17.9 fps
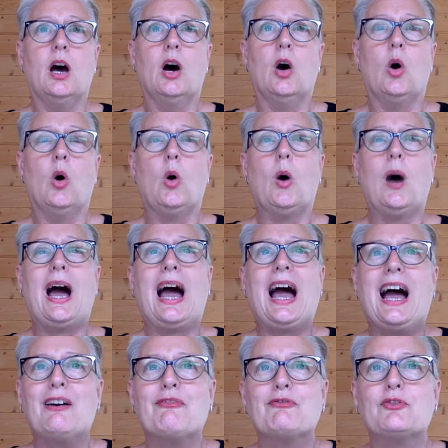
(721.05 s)
or
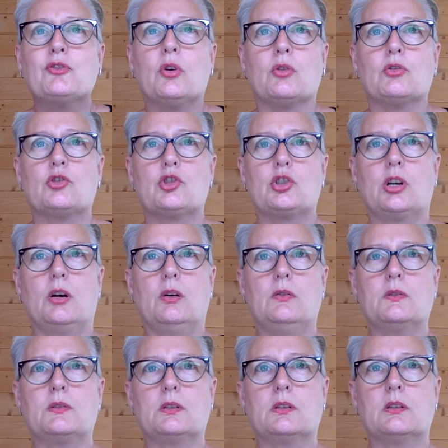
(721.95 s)
have not
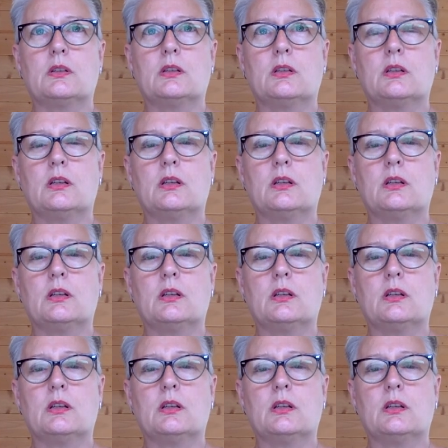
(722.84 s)
chosen